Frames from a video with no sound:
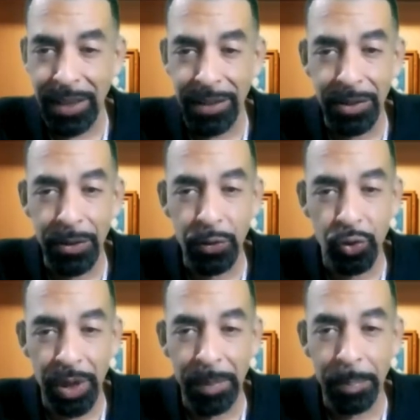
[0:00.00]
take a little
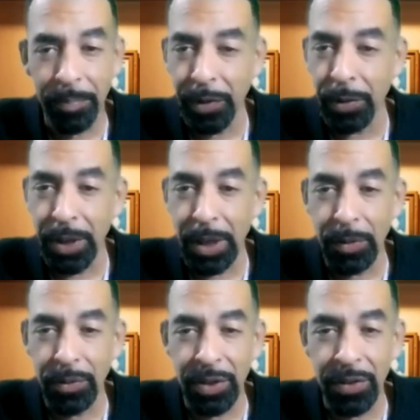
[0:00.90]
trip, you
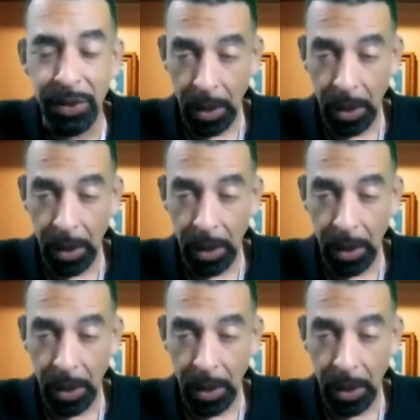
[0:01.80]
know, just